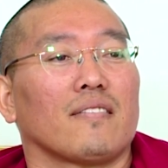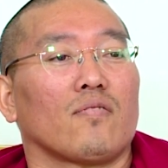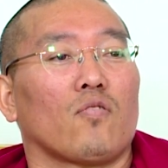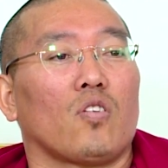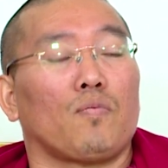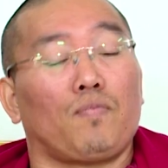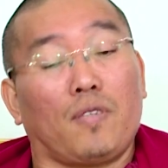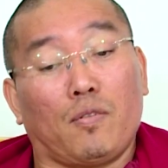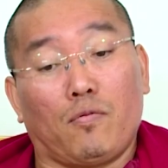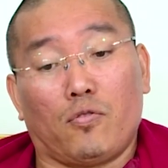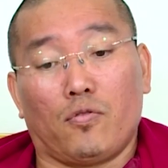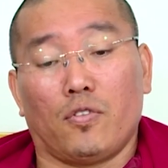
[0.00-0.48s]

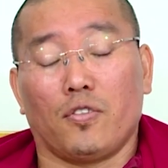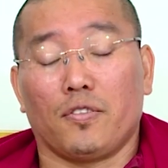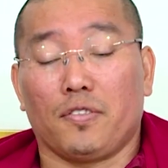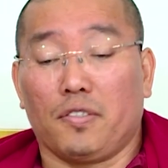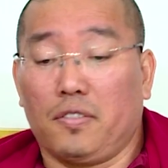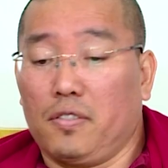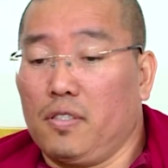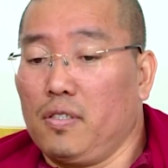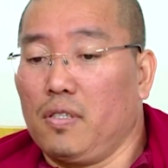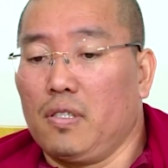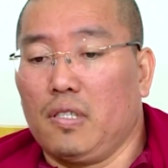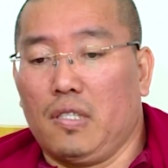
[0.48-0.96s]
When people wrote
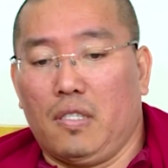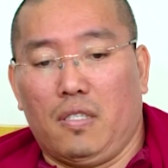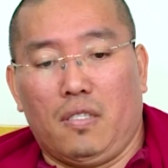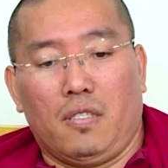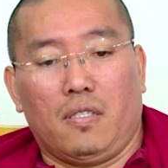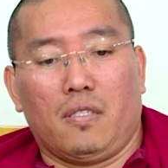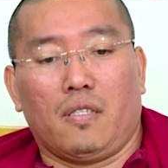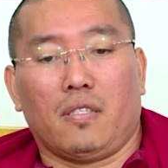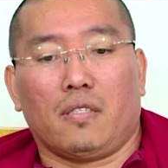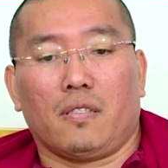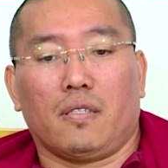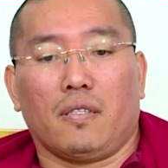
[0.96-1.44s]
to you, tickle
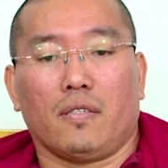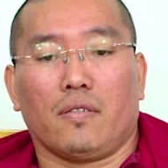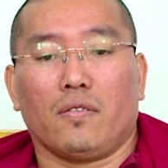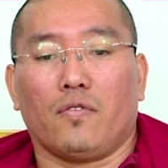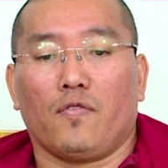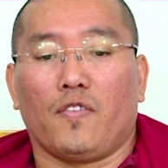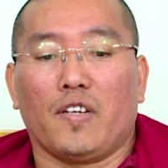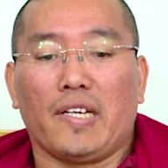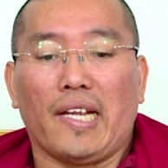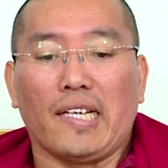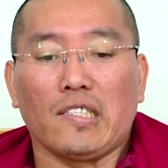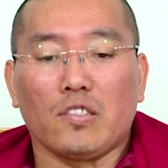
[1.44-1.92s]

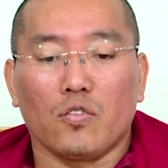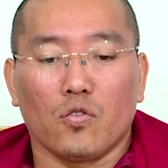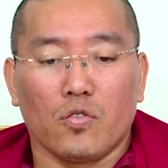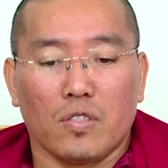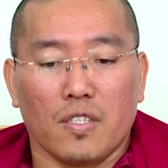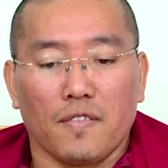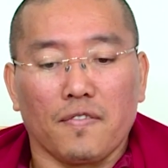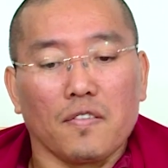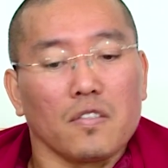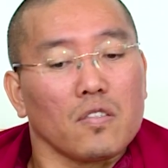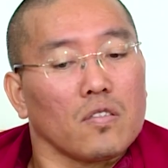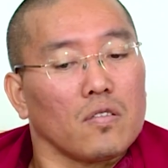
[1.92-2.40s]
tickled. Financial
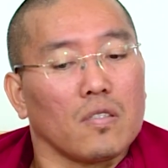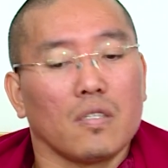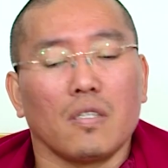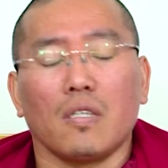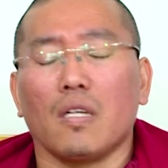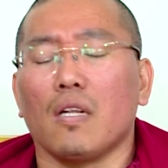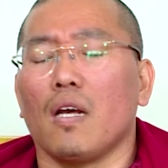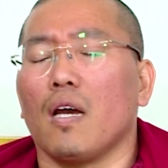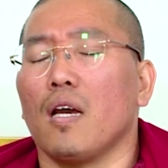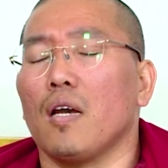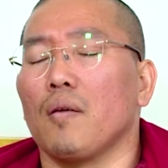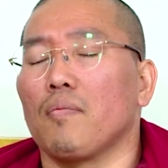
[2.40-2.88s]
difficulty,
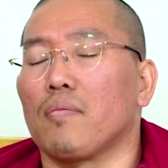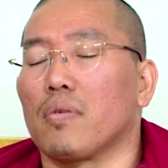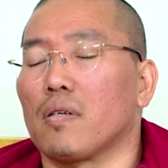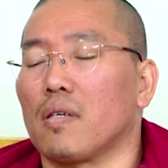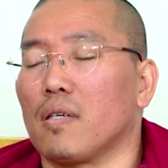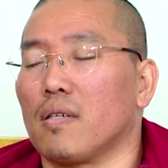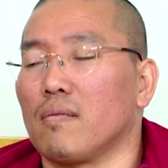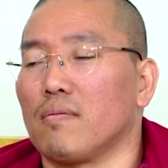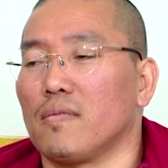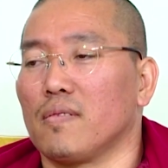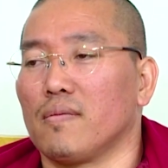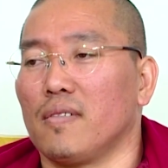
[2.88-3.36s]
no
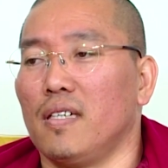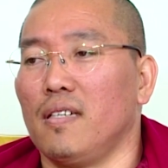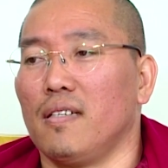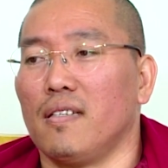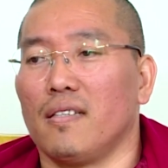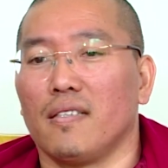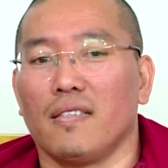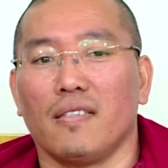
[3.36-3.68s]
problem.